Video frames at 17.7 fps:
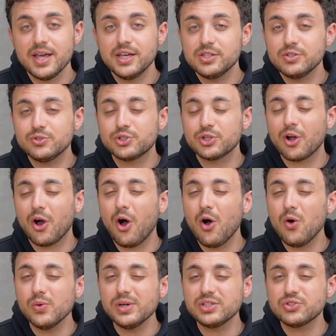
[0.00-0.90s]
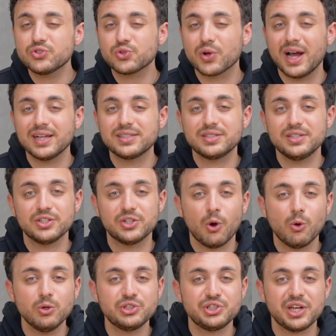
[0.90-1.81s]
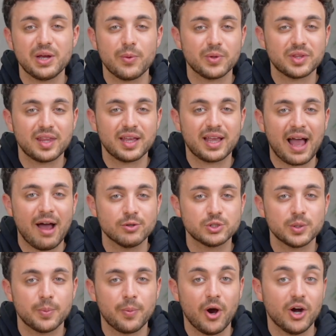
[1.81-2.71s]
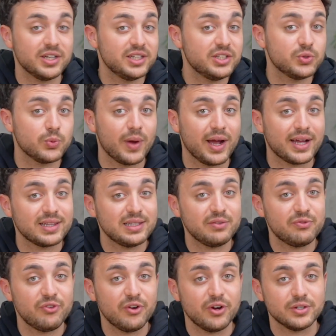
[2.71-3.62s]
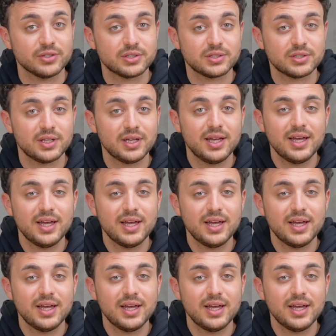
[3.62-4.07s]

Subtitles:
You should always try to negotiate with the counterparty directly first.